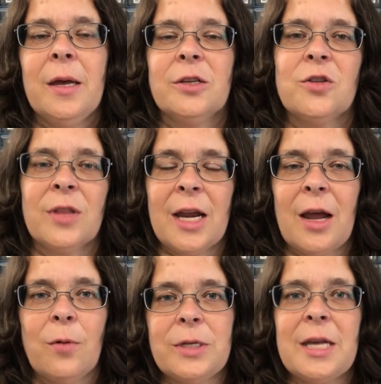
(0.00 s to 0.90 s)
so that
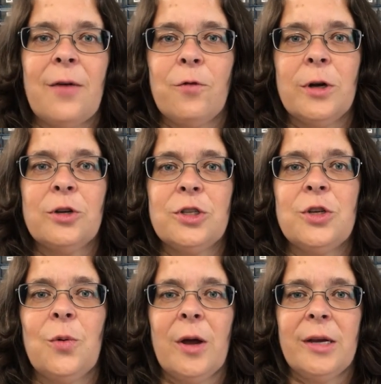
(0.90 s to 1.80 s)
I always have 1 or
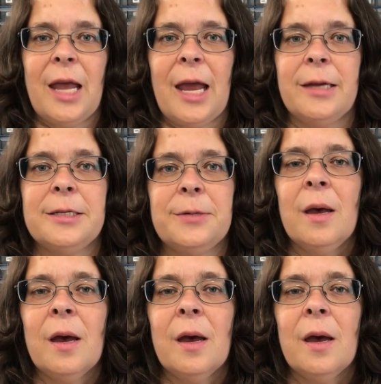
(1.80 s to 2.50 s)
2 on hand.